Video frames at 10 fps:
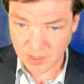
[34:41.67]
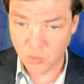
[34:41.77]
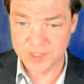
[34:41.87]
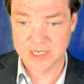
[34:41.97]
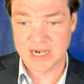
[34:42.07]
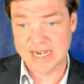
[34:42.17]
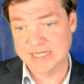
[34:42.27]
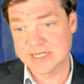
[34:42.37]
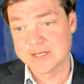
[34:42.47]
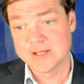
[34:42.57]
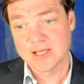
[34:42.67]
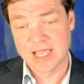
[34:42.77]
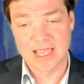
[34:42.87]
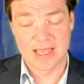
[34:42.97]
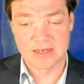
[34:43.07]
with a knight.
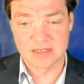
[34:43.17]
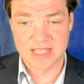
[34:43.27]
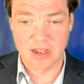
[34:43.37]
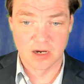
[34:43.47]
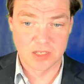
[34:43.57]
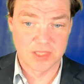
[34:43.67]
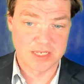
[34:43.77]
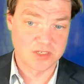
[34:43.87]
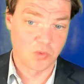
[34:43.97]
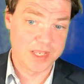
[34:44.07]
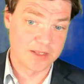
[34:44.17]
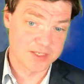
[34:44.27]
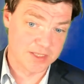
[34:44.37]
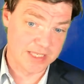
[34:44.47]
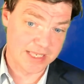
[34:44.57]
and they argue that it's a
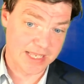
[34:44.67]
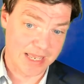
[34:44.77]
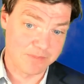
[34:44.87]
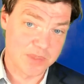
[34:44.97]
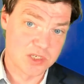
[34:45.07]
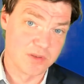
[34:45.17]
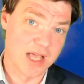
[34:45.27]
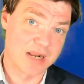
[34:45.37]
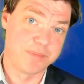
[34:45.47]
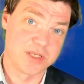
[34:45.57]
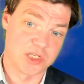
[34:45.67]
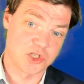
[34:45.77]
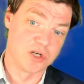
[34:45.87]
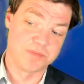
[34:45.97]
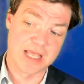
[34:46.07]
weakness in the endgame. So a lot of
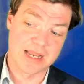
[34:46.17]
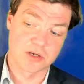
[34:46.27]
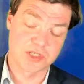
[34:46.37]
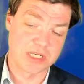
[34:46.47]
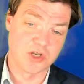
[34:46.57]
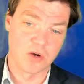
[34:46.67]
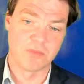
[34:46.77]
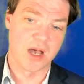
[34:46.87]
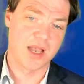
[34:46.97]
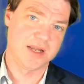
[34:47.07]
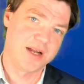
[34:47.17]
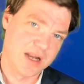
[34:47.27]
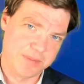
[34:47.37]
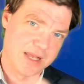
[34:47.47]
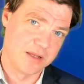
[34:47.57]
positional players that don't mind kind
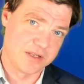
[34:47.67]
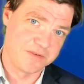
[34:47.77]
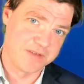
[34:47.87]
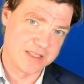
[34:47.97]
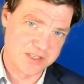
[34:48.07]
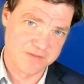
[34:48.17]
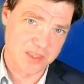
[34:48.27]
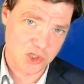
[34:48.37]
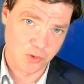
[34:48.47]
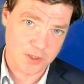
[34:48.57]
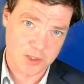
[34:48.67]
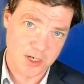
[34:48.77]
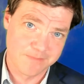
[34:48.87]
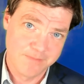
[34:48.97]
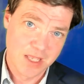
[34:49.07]
of being on the defensive in the short
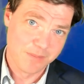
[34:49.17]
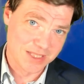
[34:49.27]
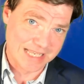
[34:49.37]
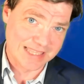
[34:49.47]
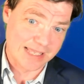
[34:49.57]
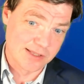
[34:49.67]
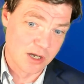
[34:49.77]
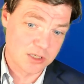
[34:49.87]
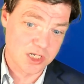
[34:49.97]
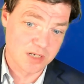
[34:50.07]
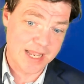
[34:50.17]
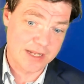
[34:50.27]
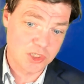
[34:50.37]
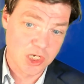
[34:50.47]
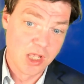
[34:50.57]
term, but like that long-term
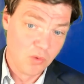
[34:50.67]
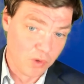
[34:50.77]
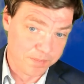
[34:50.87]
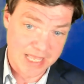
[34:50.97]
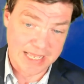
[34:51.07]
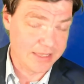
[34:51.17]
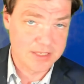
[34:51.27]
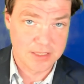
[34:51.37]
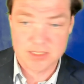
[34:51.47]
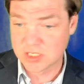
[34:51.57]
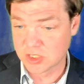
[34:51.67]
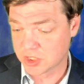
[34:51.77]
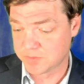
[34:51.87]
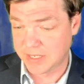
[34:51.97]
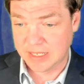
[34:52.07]
edge, will play into this and
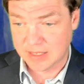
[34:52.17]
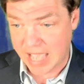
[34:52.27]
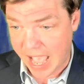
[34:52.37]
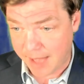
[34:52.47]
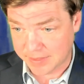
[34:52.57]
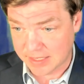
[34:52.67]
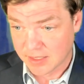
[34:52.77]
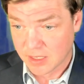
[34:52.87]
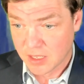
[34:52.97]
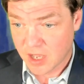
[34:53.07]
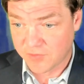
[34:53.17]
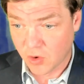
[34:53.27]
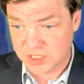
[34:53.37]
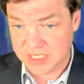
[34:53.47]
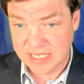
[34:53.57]
just be happy. Of
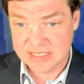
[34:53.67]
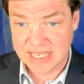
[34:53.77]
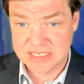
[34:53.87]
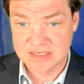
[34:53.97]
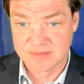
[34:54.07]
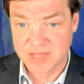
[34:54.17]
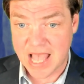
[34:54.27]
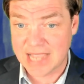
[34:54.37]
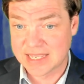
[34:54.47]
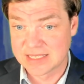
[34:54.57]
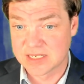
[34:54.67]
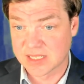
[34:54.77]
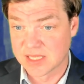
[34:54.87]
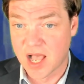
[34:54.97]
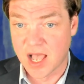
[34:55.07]
course, it takes black can
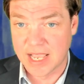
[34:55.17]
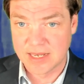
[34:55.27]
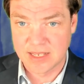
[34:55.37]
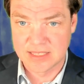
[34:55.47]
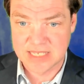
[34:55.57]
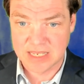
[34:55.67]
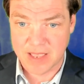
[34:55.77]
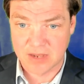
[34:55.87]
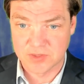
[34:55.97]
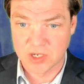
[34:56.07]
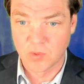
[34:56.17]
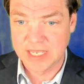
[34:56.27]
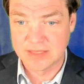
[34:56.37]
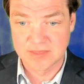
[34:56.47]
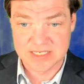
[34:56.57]
decline and take back with the
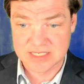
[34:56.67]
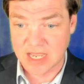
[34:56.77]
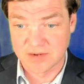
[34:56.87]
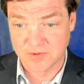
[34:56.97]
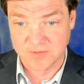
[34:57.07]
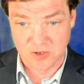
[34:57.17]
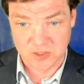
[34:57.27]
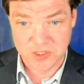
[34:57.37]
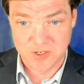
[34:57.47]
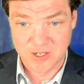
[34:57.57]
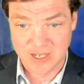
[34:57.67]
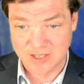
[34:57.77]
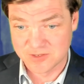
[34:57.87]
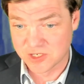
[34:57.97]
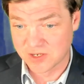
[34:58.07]
queen, then it's kind of reversed.
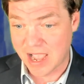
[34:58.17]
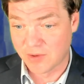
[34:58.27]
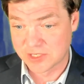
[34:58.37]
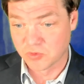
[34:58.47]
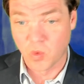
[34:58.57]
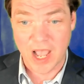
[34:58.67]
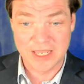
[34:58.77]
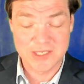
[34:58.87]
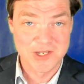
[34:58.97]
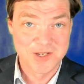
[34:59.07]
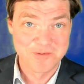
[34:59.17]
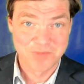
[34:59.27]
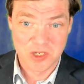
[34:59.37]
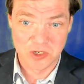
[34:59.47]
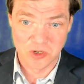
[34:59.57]
So now it's white
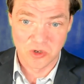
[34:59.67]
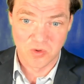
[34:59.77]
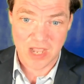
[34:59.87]
who